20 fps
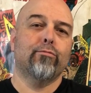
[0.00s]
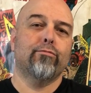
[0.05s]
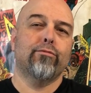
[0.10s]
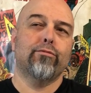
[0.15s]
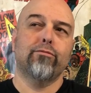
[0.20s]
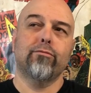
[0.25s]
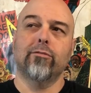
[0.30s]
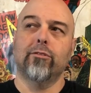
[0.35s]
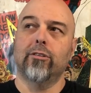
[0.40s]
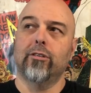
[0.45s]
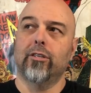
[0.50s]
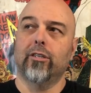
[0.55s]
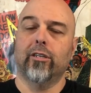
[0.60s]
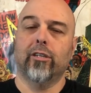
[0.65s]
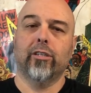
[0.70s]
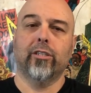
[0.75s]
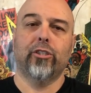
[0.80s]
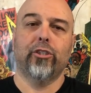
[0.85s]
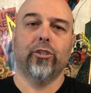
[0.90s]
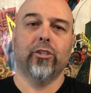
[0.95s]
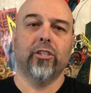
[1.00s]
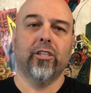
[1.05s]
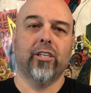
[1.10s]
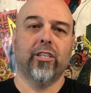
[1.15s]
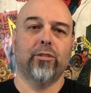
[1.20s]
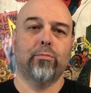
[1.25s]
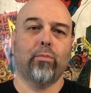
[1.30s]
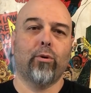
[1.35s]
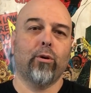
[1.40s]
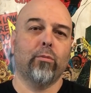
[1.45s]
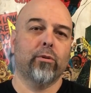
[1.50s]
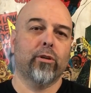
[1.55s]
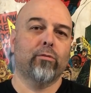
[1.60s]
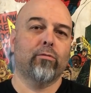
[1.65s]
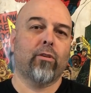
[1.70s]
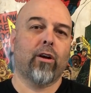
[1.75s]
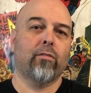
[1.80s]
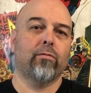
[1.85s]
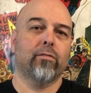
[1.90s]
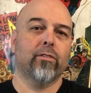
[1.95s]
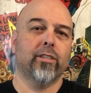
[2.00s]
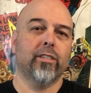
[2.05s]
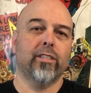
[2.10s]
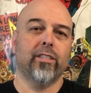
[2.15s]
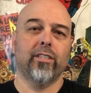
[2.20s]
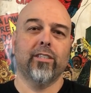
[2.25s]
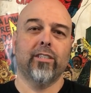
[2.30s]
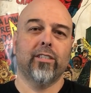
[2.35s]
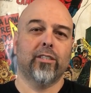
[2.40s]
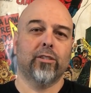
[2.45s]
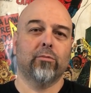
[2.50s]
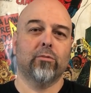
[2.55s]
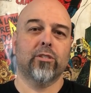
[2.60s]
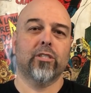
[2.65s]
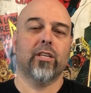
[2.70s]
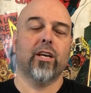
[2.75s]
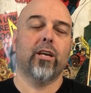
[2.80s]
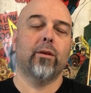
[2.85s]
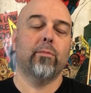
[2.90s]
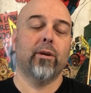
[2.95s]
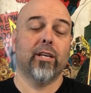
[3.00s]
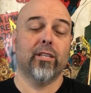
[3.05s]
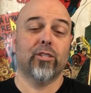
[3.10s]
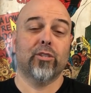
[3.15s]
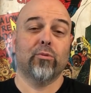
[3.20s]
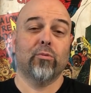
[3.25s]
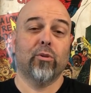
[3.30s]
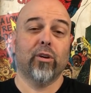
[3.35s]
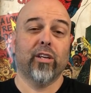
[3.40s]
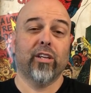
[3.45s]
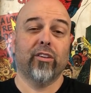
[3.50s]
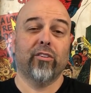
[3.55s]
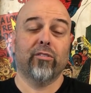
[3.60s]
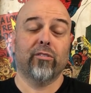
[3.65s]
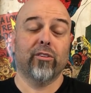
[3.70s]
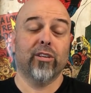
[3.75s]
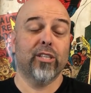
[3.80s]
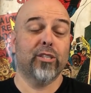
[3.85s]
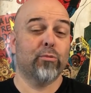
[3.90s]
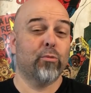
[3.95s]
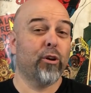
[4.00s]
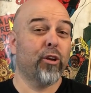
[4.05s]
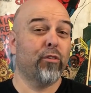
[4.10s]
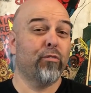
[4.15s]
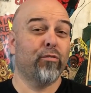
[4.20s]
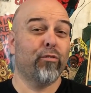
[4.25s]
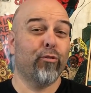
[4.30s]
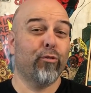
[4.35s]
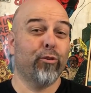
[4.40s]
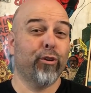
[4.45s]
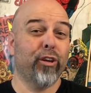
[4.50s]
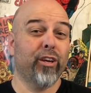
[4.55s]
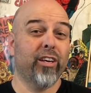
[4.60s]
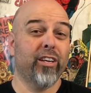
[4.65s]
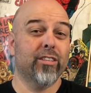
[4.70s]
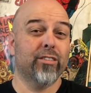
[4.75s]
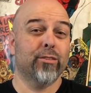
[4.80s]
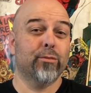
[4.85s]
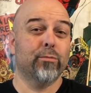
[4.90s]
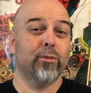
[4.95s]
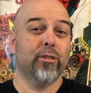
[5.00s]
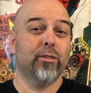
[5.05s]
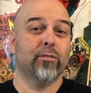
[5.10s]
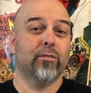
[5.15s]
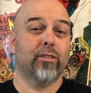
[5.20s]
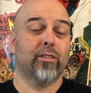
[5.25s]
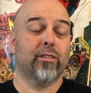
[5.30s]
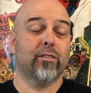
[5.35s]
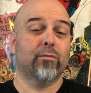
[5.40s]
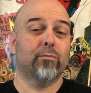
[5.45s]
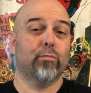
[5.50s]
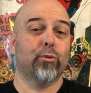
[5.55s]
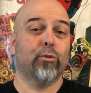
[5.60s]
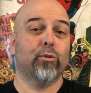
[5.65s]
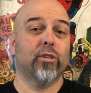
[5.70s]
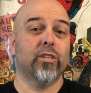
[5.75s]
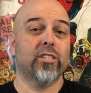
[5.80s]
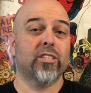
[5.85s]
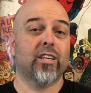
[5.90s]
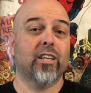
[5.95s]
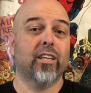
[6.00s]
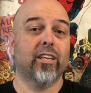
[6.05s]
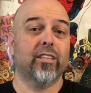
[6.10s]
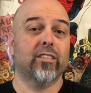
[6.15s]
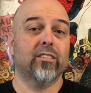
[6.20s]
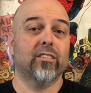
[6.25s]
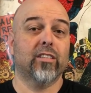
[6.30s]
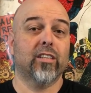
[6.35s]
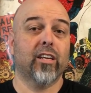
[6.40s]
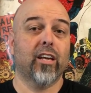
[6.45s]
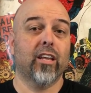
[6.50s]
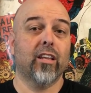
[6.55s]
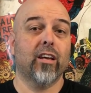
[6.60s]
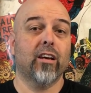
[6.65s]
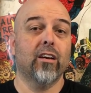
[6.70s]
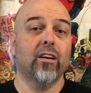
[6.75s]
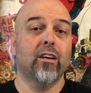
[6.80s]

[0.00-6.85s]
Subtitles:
probably roughly, so what's that, about 23, 24 years I've been putting this collection together.